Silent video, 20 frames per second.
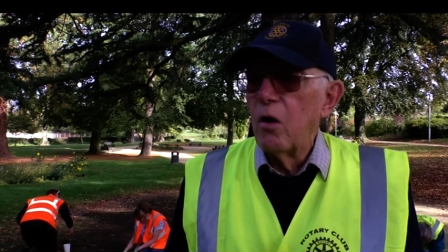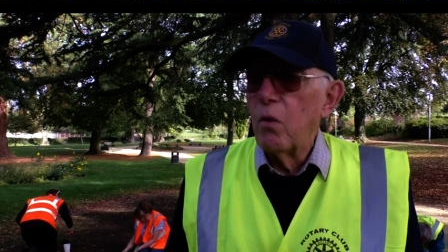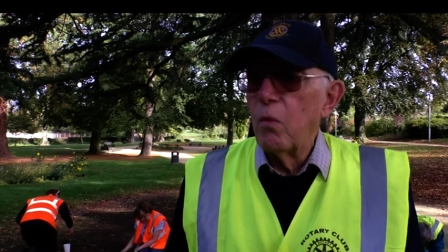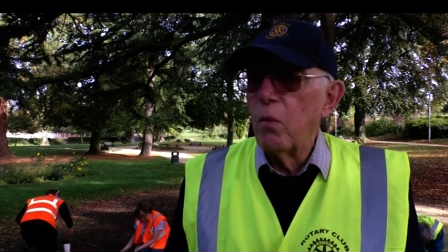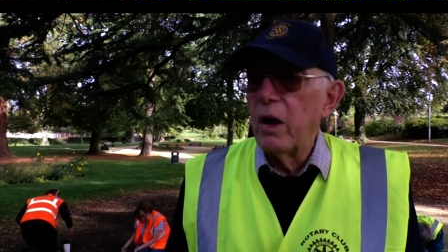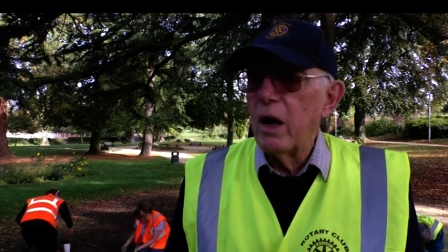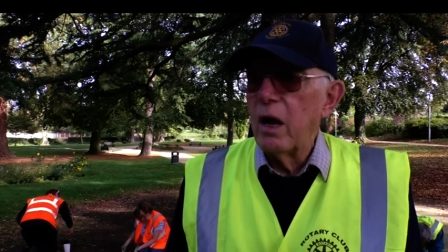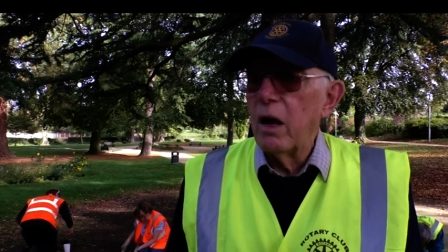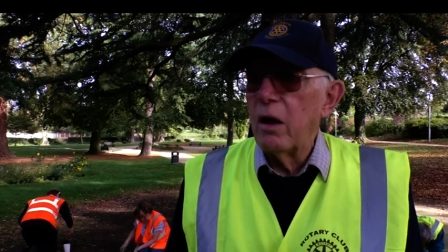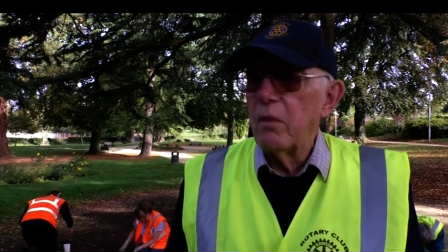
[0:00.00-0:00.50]

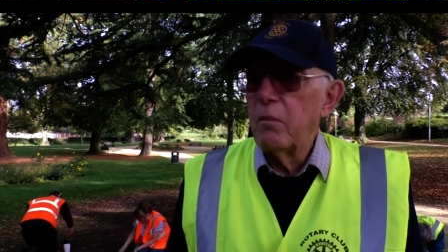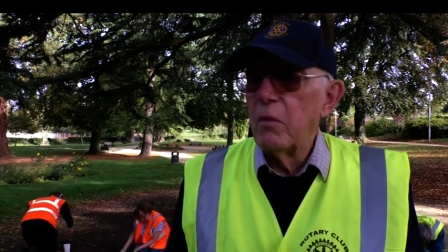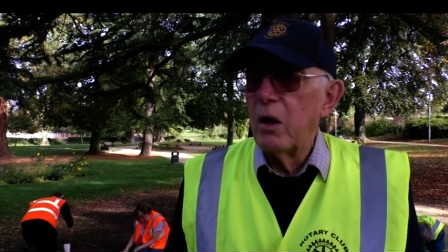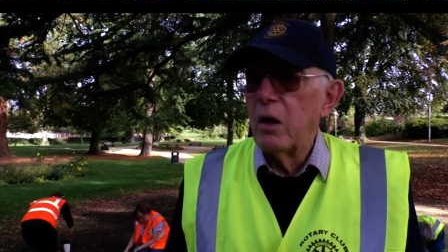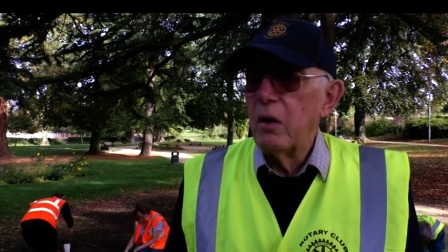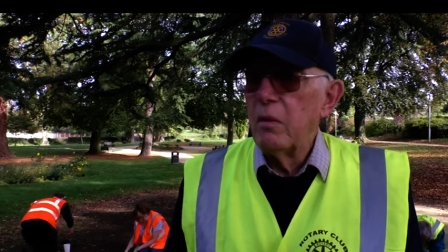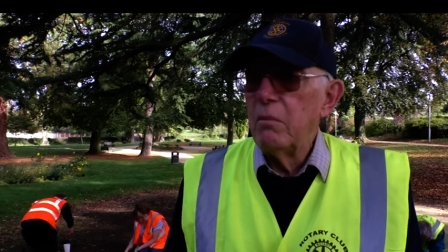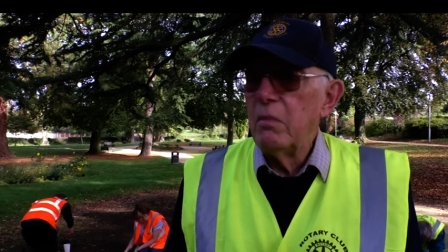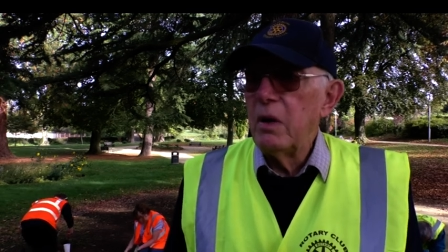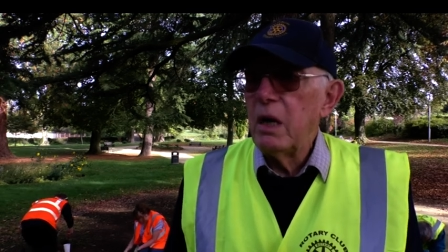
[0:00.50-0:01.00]
where
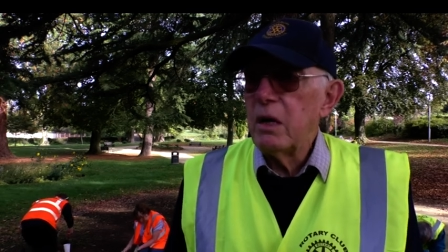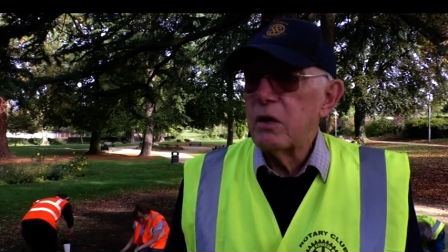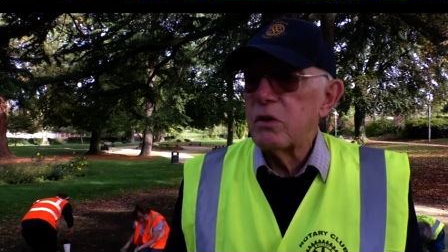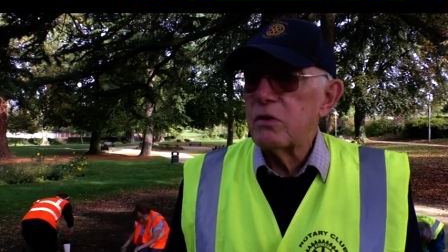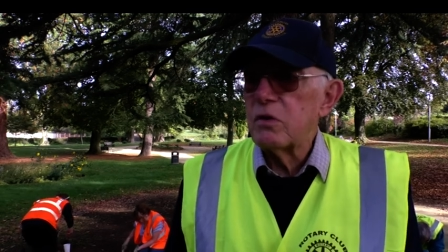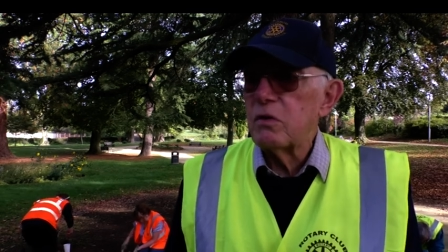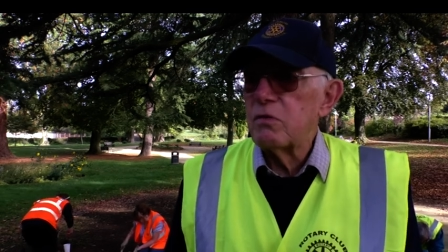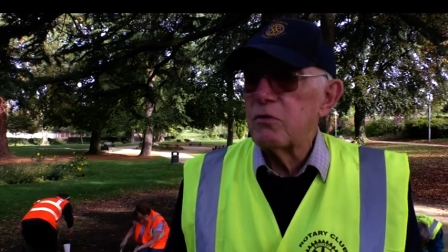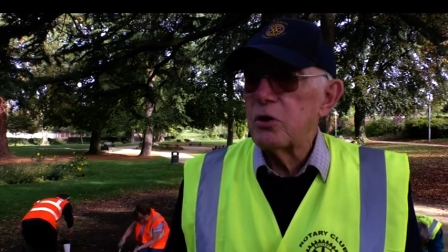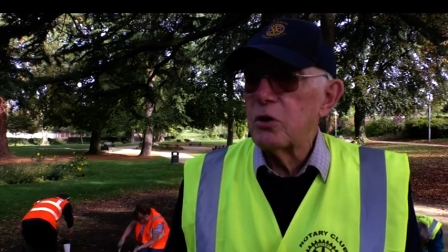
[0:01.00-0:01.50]

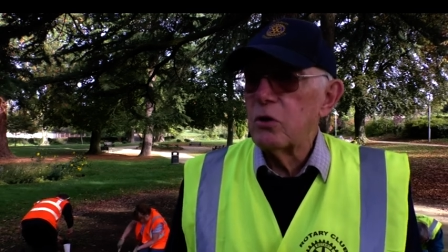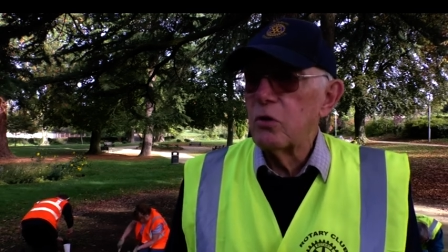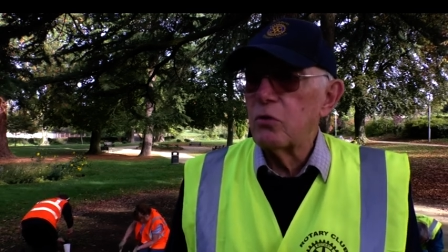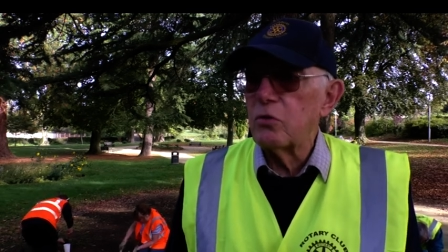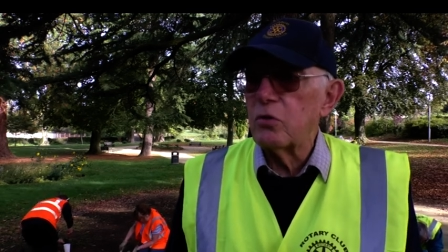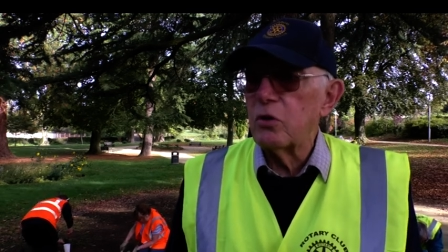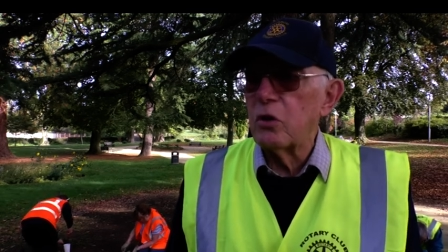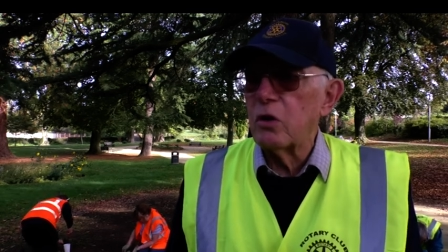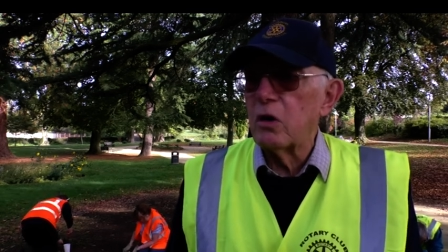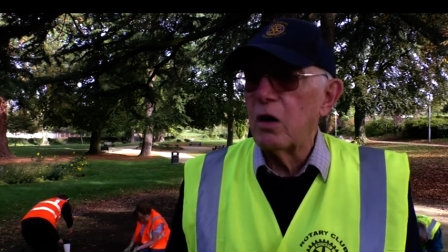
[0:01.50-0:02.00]
millions of
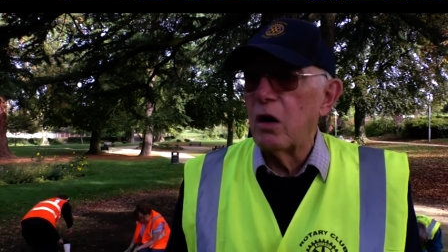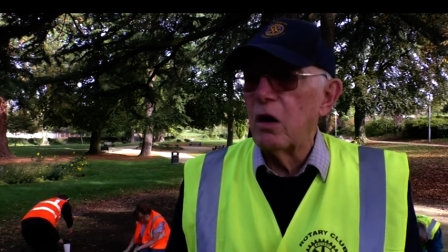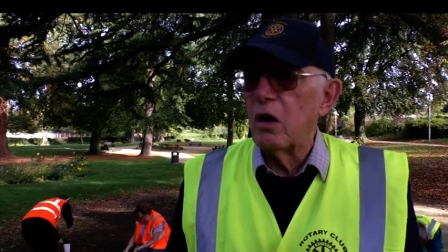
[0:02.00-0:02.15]
children